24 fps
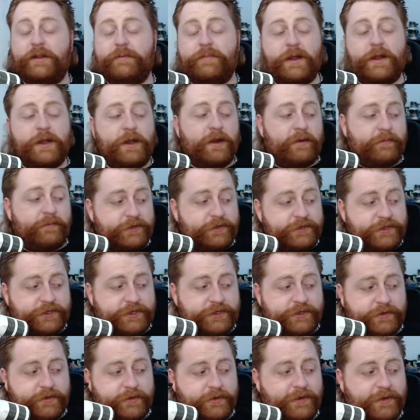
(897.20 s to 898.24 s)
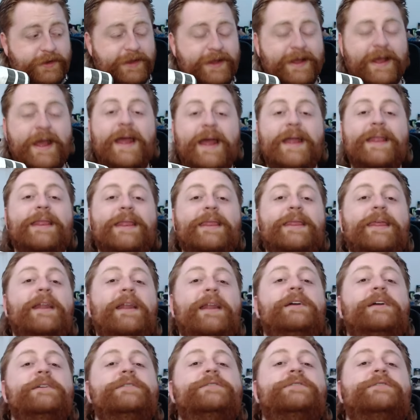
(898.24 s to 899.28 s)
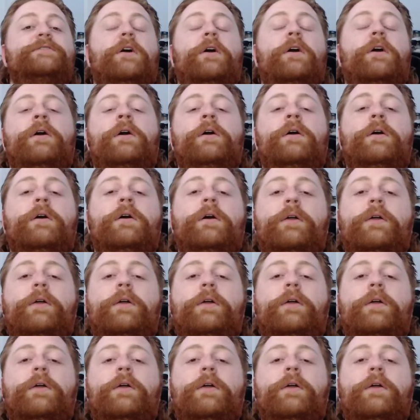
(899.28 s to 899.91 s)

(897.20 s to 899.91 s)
by Numbers. Then I saw